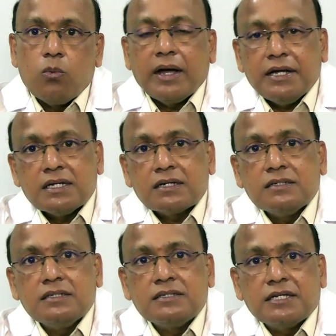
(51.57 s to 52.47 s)
Why it
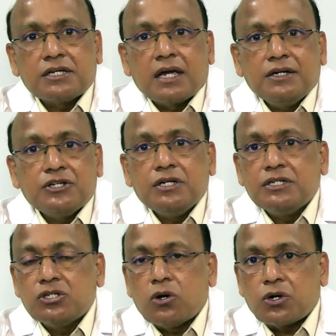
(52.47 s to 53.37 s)
occurs in such a condition,
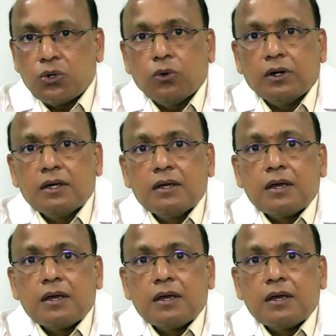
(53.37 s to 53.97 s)
it is not known.